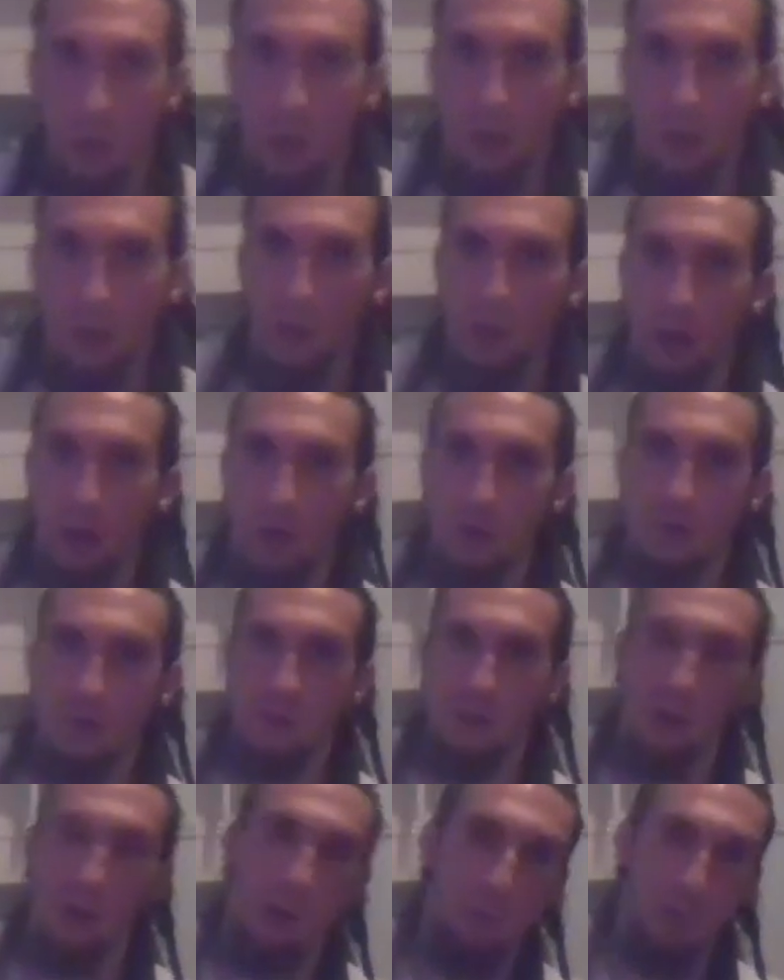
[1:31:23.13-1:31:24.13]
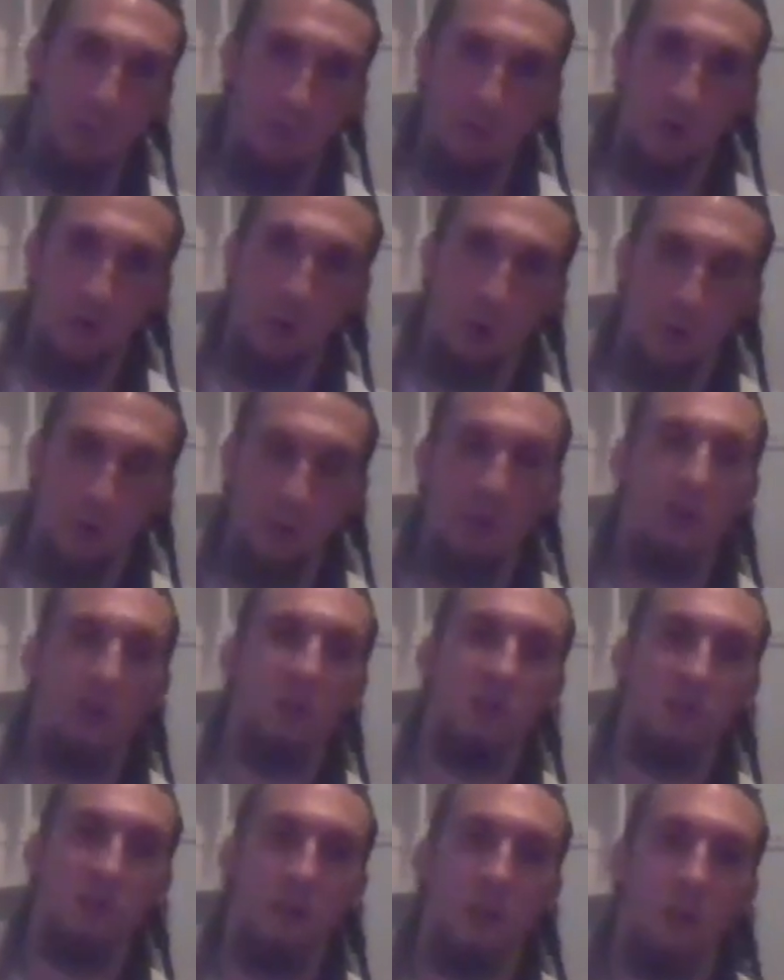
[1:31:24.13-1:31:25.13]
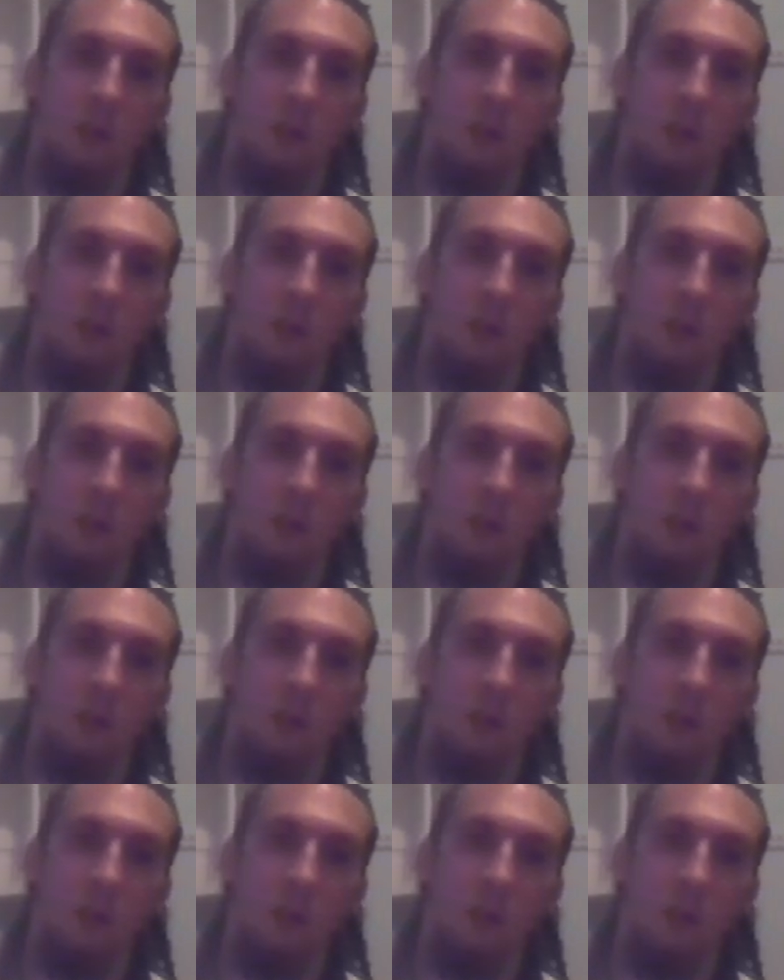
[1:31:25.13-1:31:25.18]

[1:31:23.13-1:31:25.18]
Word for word: there's uh, up in the northeast.